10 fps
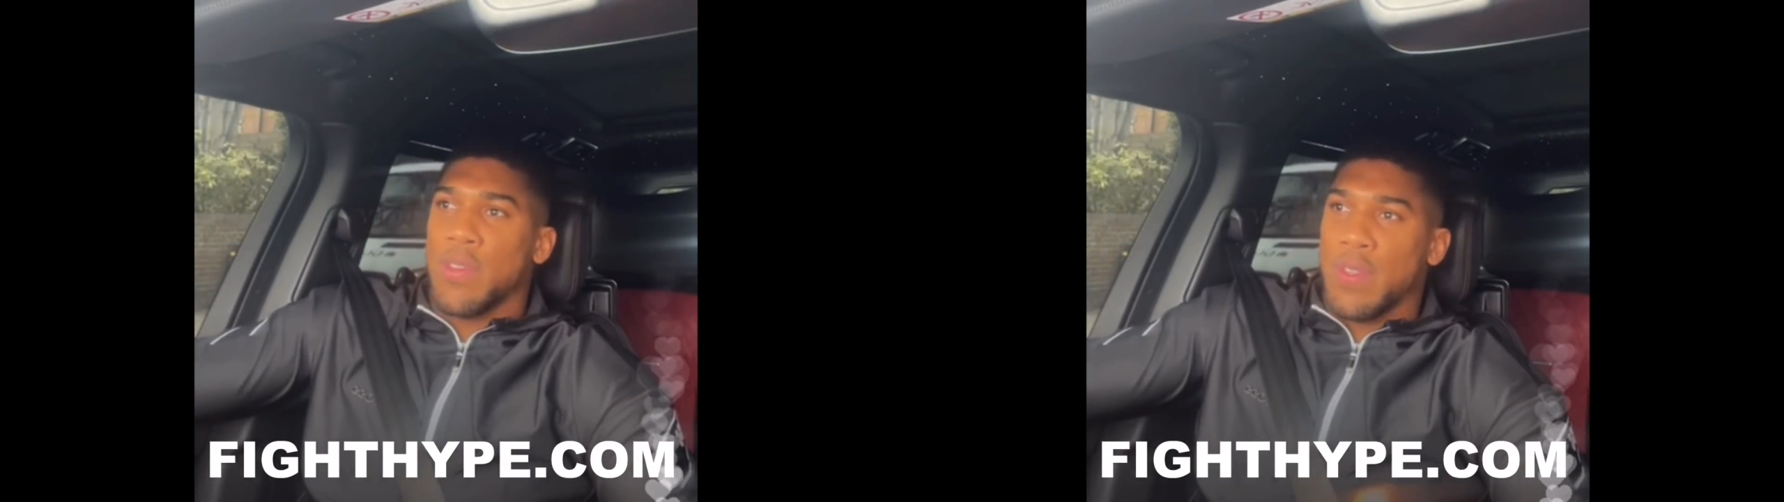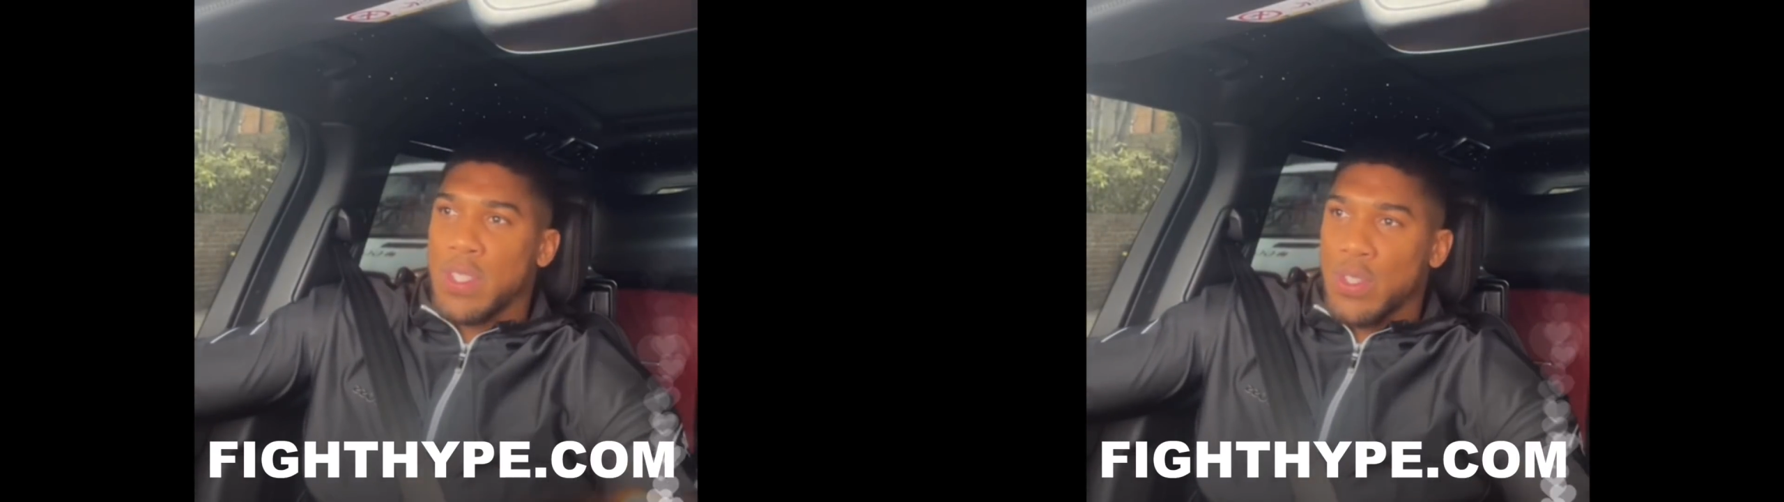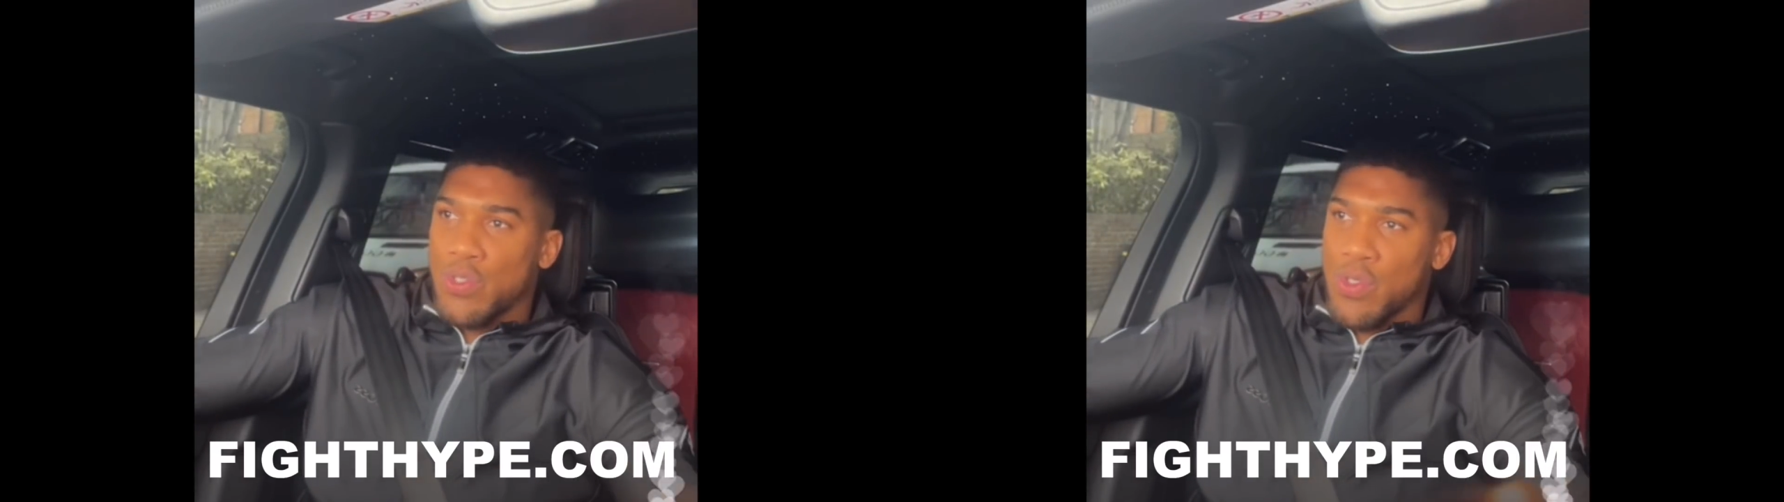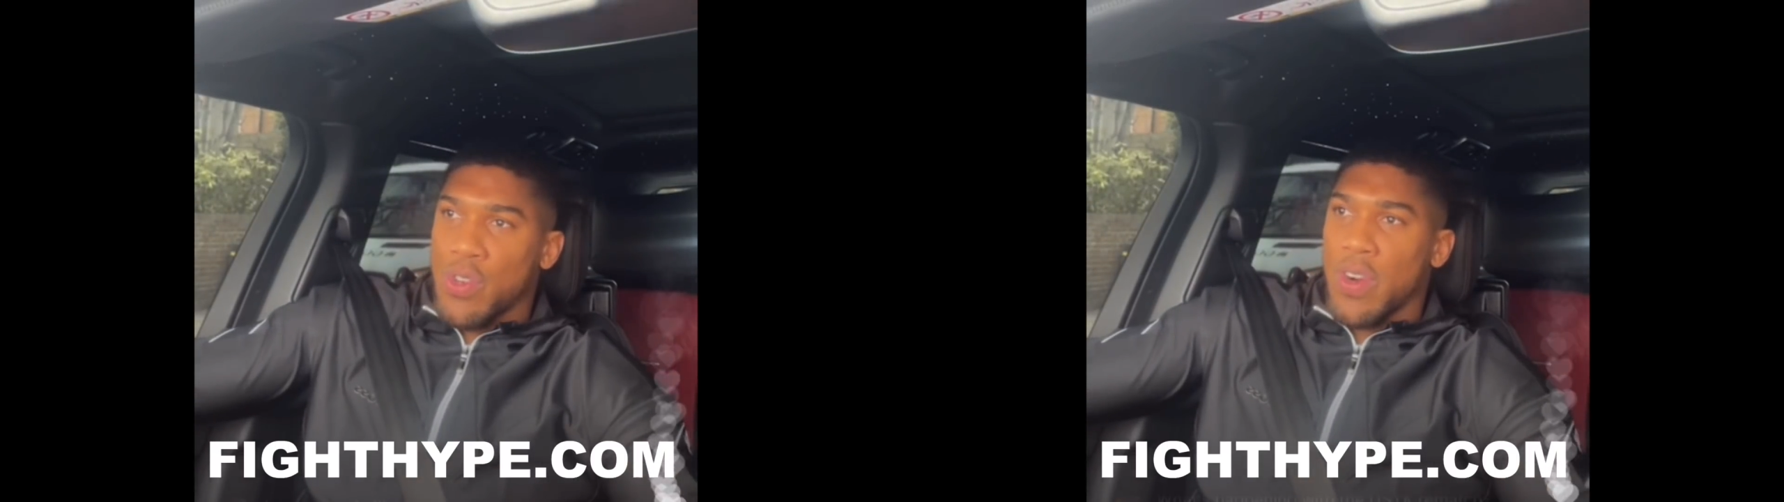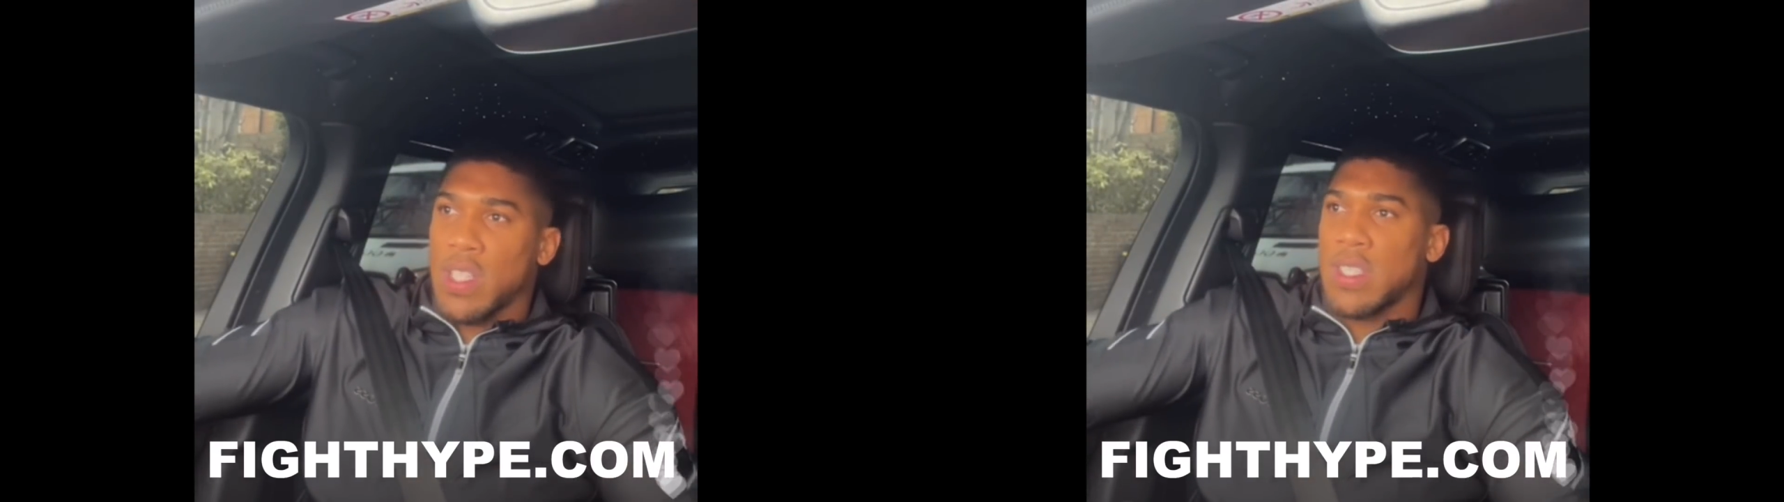if it's a
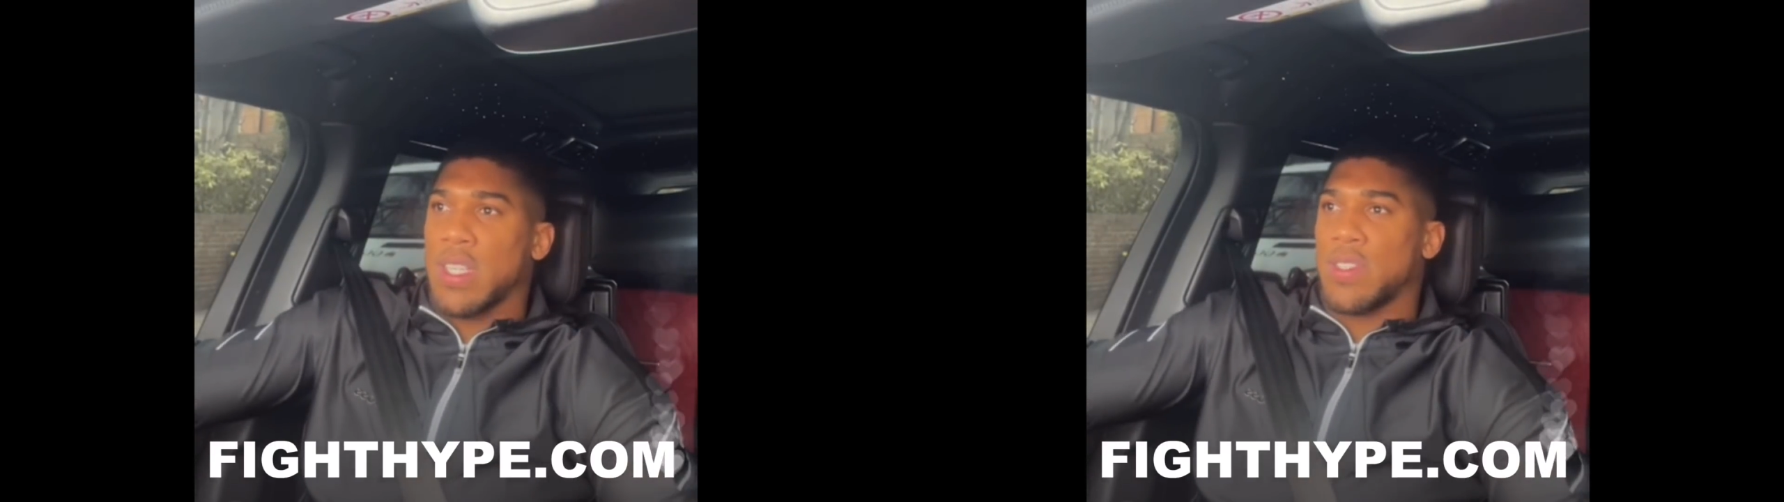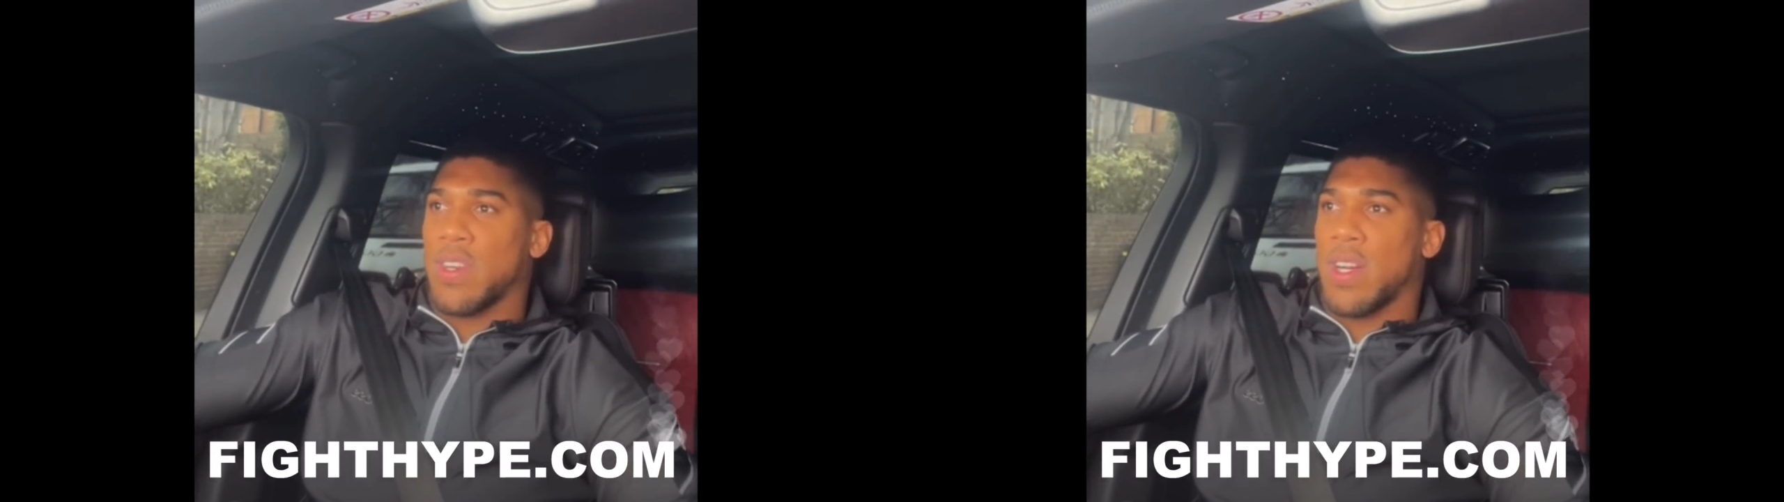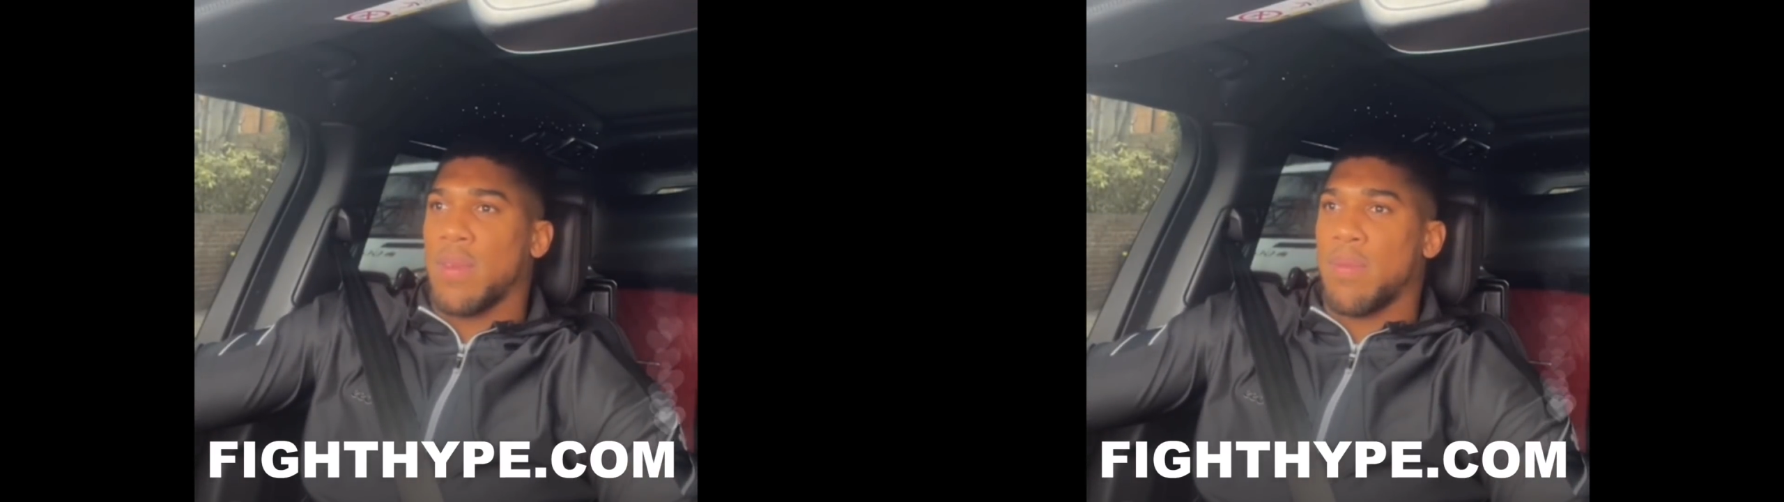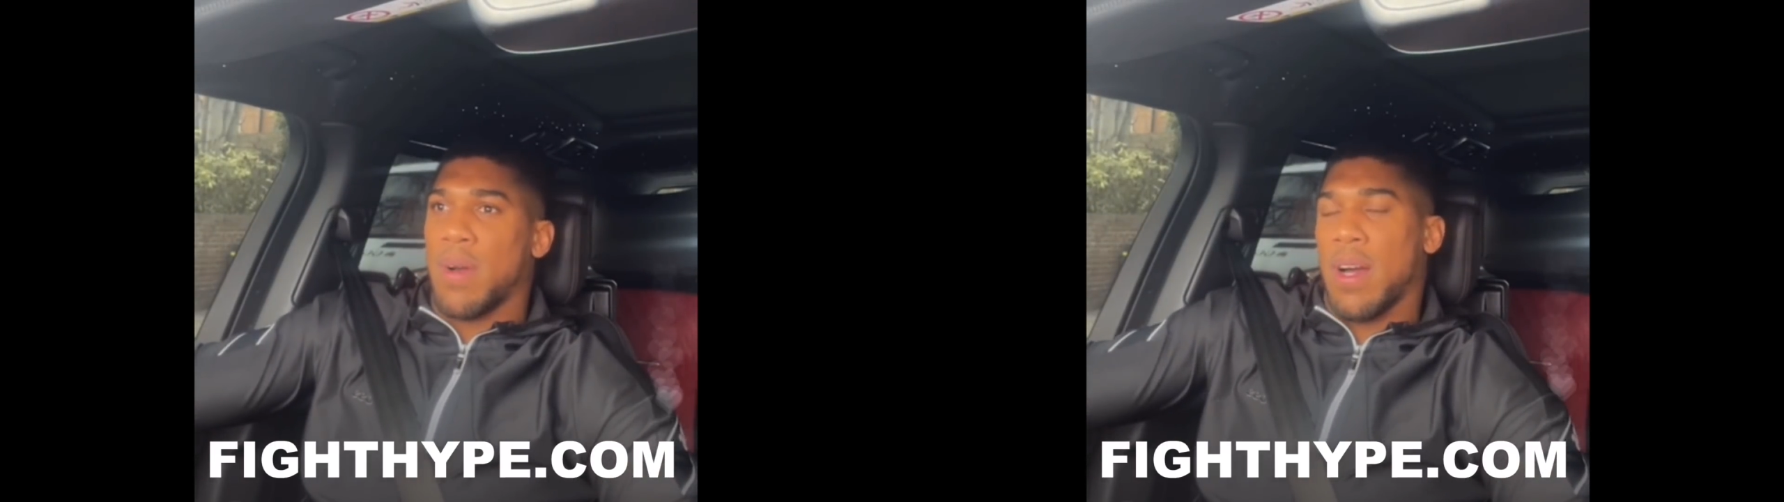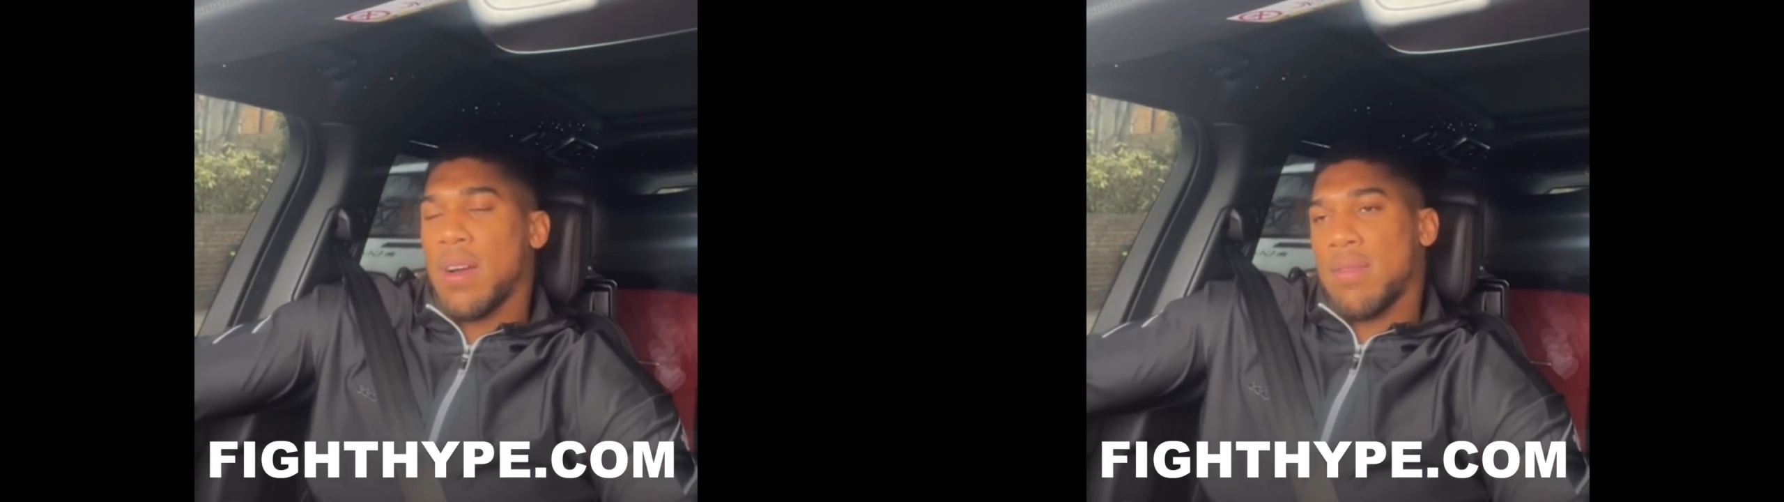draw, etc.
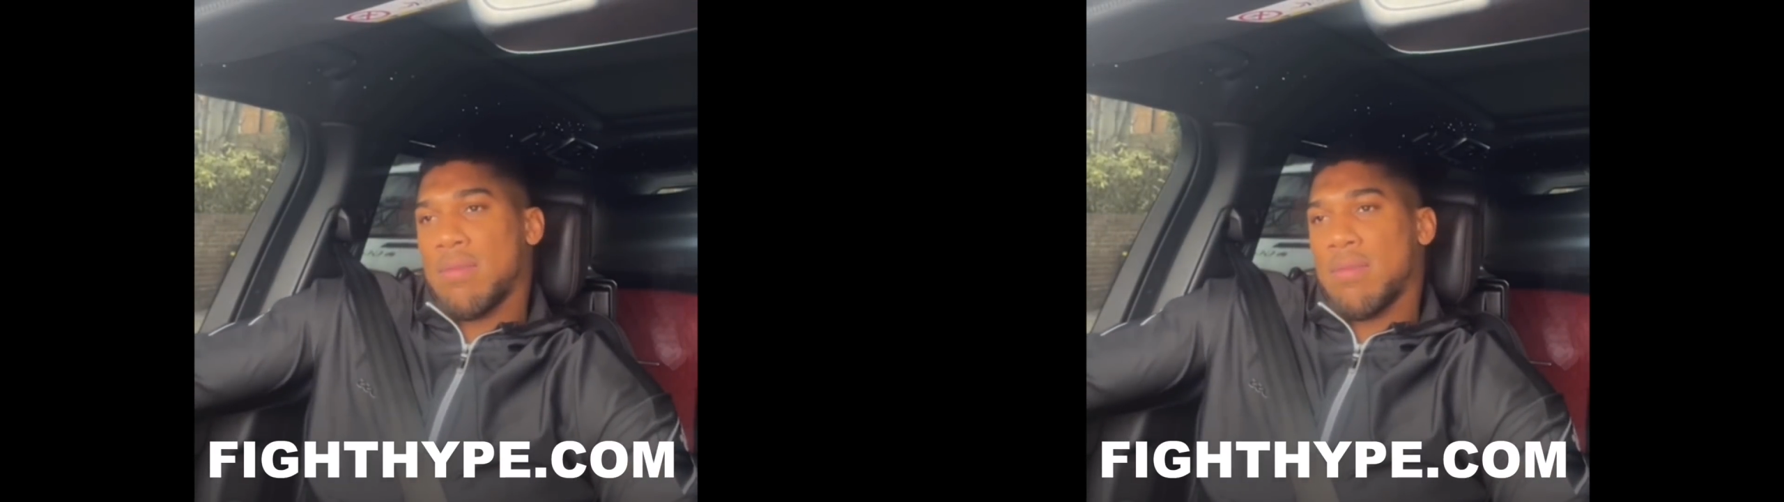But